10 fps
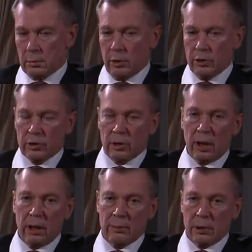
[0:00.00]
which
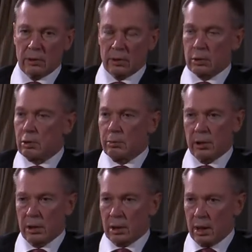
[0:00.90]
claimed so
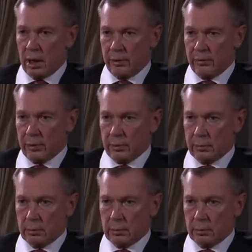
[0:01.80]
many lives.